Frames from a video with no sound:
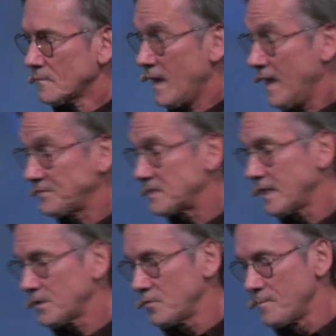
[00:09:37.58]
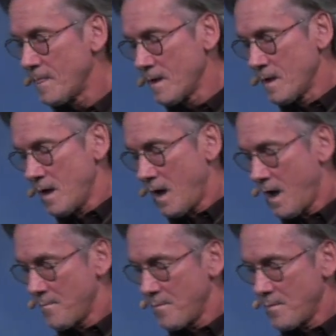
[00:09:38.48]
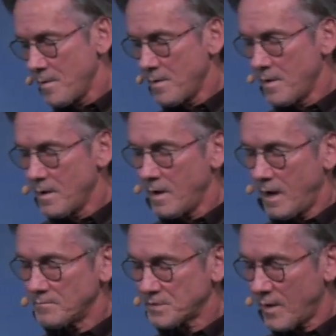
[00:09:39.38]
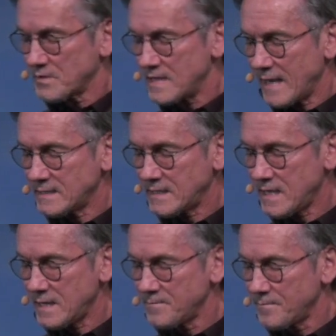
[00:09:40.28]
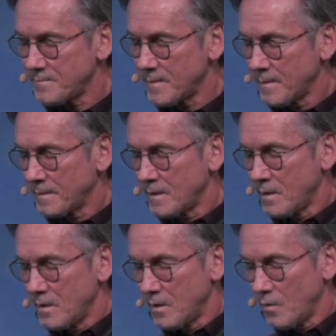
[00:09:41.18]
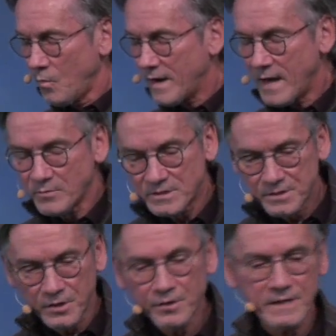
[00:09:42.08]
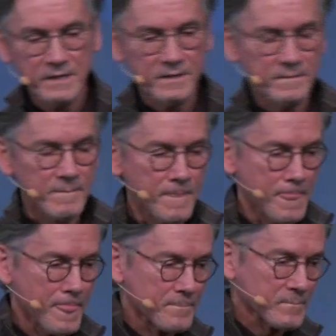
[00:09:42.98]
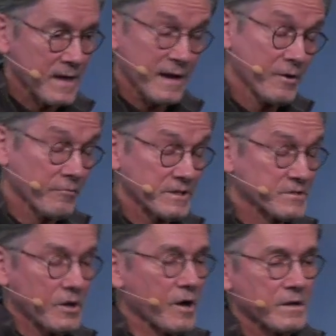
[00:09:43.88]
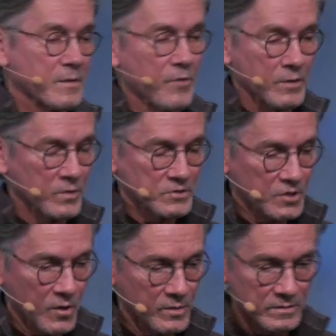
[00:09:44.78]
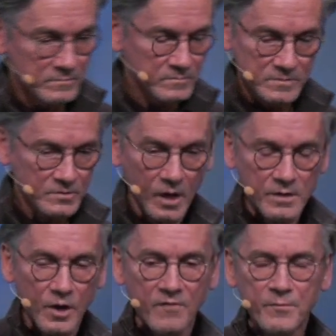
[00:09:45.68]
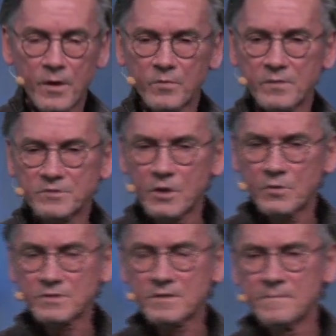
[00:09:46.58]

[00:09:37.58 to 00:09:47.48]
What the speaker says: I have to tell you, so I was 19. When I was 30, and I'd already starred in a Broadway show and starred in off-Broadway shows,